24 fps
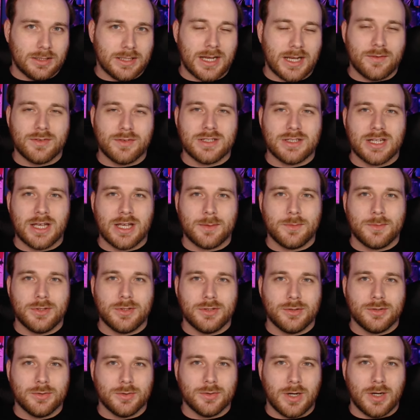And every time
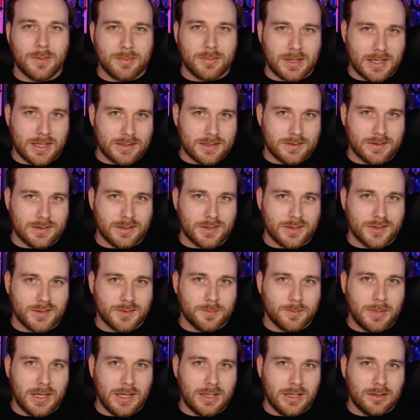you upcast this
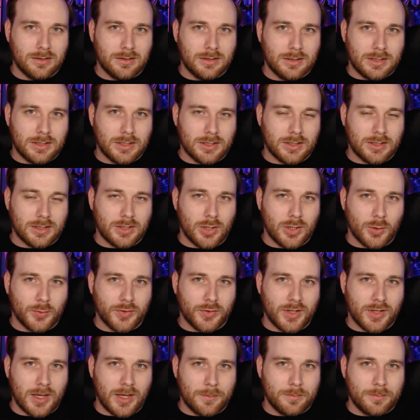spell, it
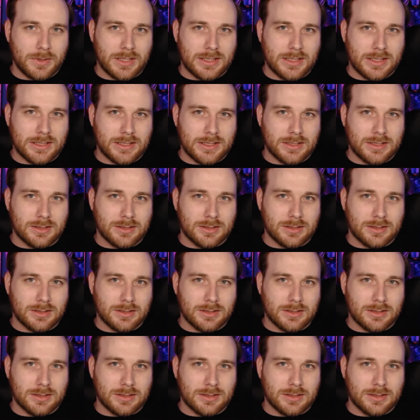goes up in